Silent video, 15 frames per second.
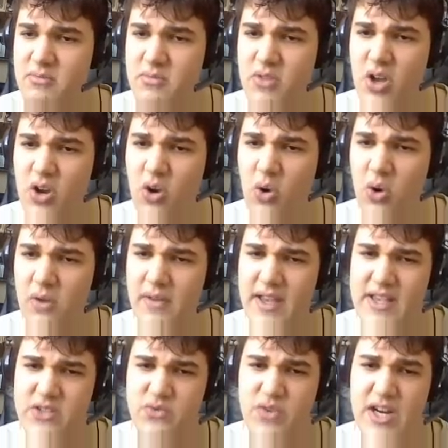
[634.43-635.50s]
Not all of
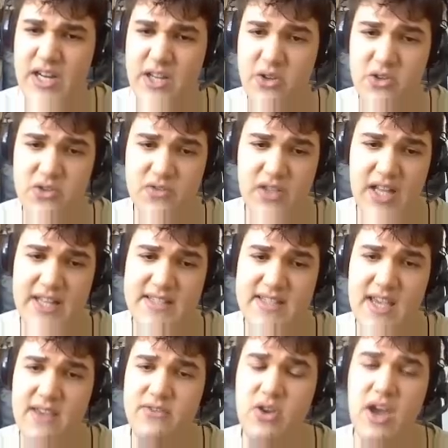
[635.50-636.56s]
it is really useful. I'd
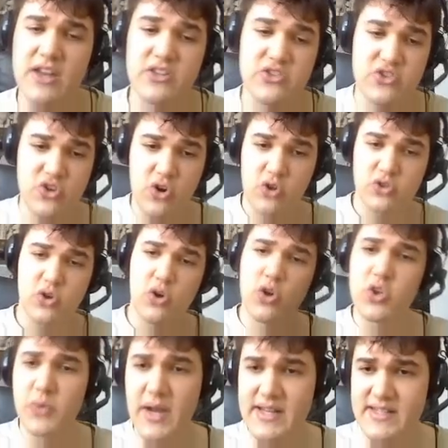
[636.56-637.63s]
say if you had it scrolled
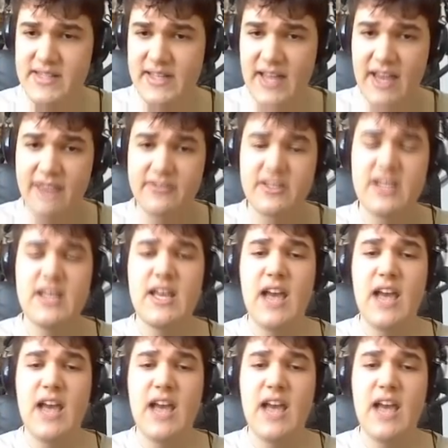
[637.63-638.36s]
all the way to the left,